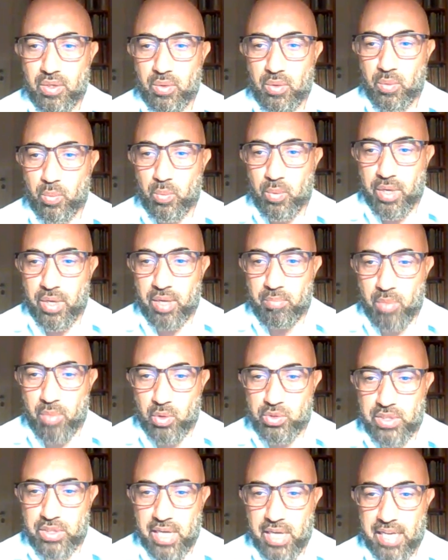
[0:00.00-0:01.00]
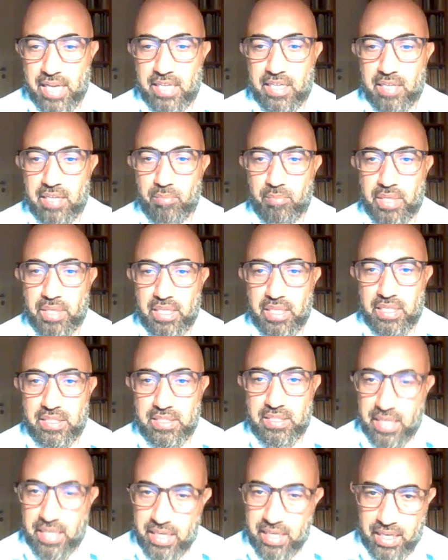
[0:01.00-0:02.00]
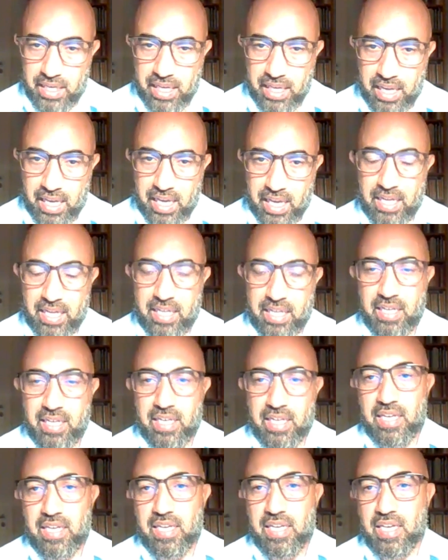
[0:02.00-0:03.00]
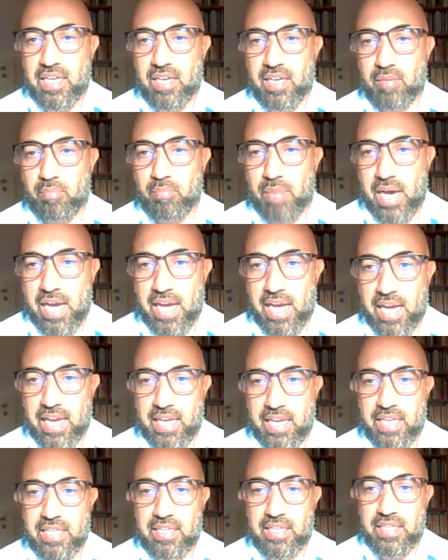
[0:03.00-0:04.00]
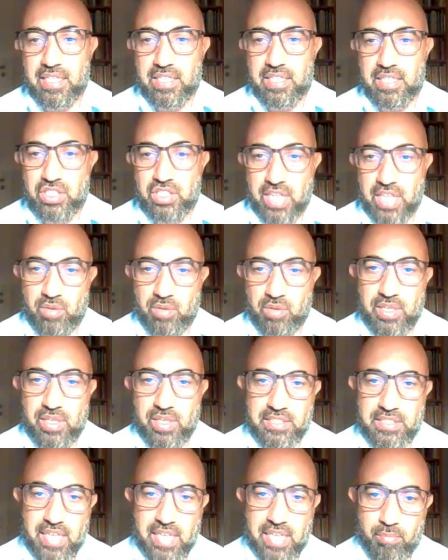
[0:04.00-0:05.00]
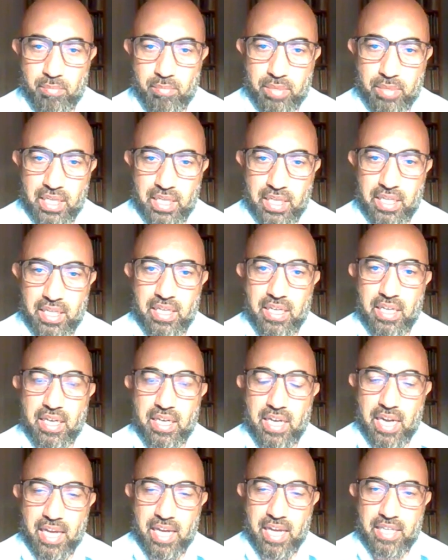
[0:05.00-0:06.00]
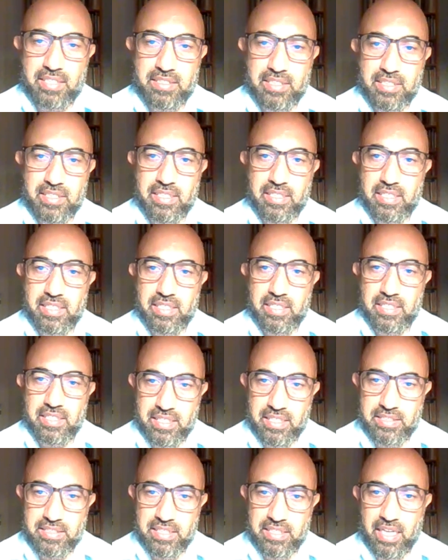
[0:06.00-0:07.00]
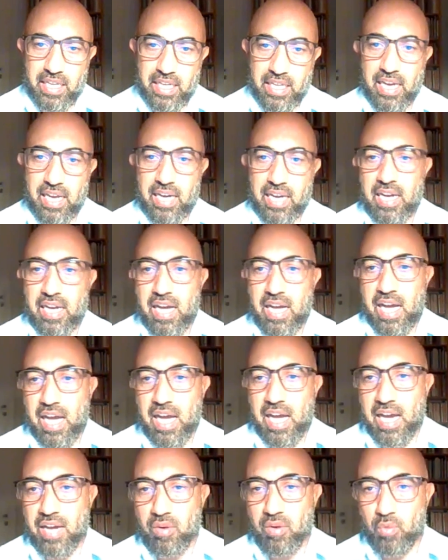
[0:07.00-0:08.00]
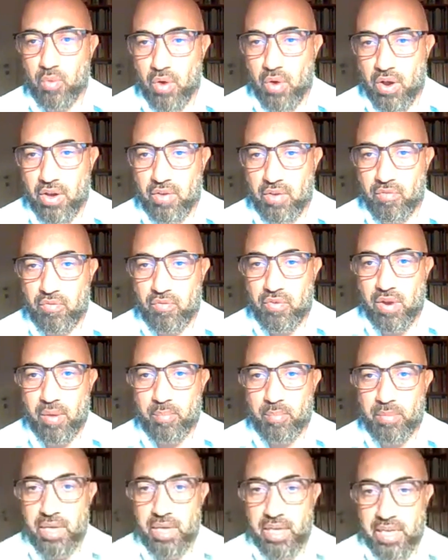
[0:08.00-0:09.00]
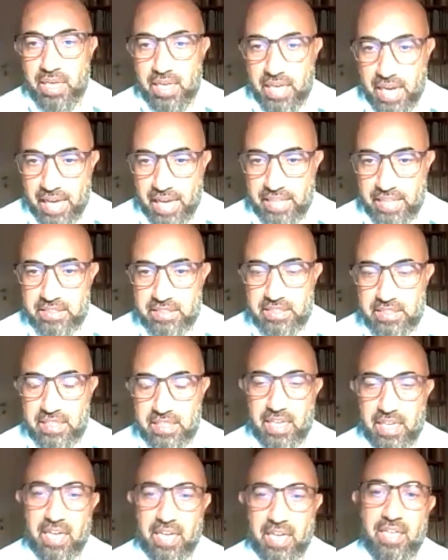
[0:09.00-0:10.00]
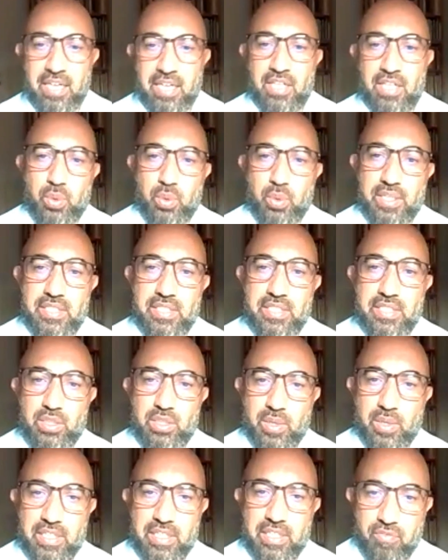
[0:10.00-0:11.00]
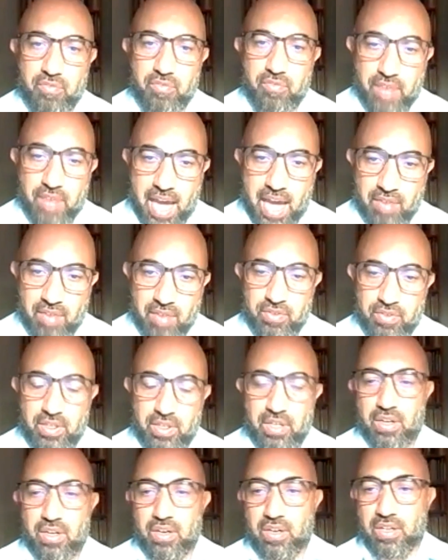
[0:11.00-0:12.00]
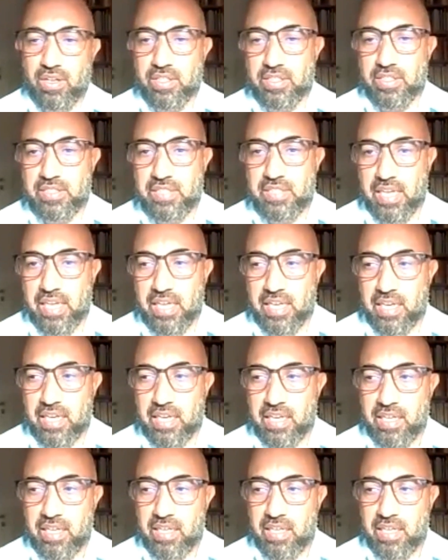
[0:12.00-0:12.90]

will most likely be declared by the General Assembly later this year and run from next year, 2025, until